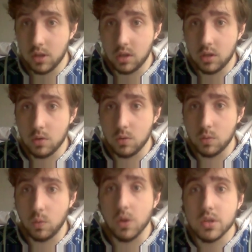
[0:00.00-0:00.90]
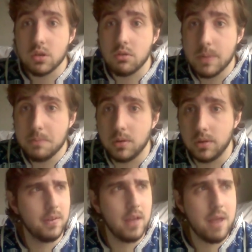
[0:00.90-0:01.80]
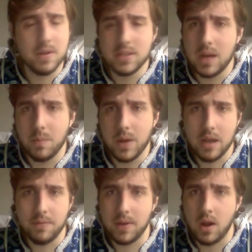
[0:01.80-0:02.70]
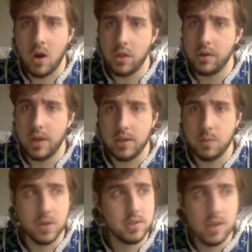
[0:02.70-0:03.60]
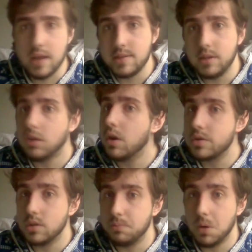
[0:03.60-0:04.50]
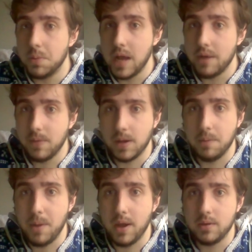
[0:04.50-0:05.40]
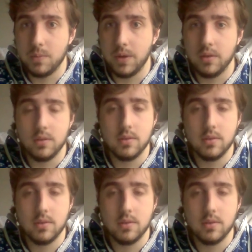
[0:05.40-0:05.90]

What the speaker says: You want to remember them. Every time we have, like, a holiday, I still go to the pub and have, like, a pint with